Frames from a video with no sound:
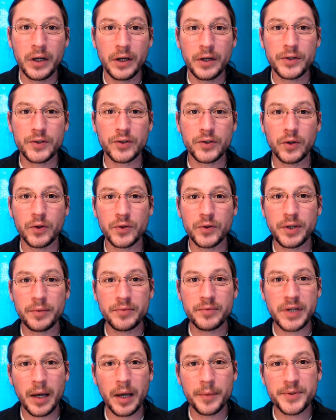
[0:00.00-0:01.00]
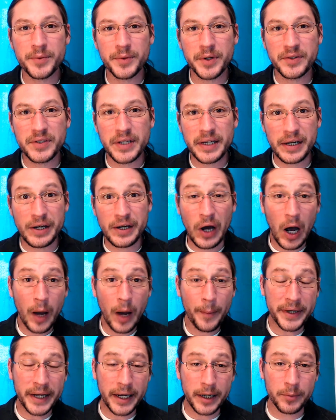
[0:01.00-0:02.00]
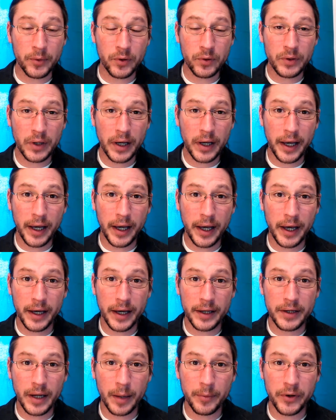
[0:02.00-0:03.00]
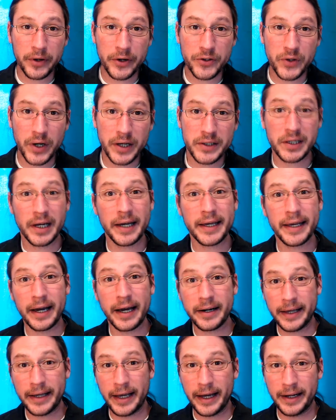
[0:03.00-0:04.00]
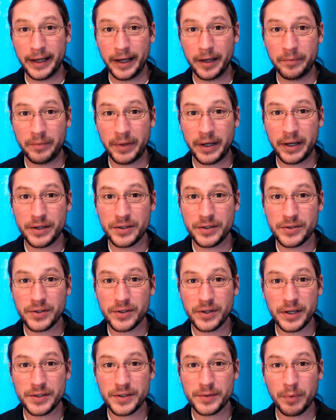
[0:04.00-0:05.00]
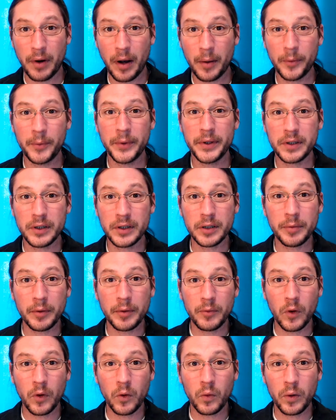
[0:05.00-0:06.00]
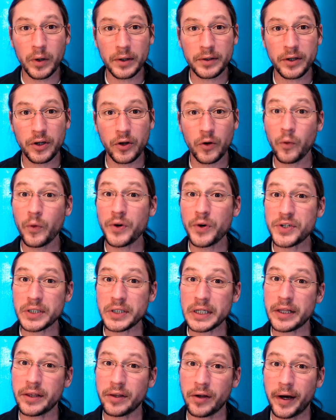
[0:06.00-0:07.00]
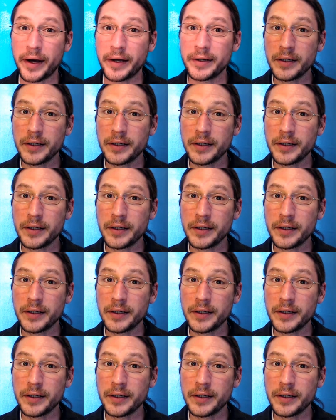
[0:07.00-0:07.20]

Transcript: So sometimes I'm going to take a common animal, and I'm going to try and talk you out of getting it, because it's probably a little bit more work than you originally thought.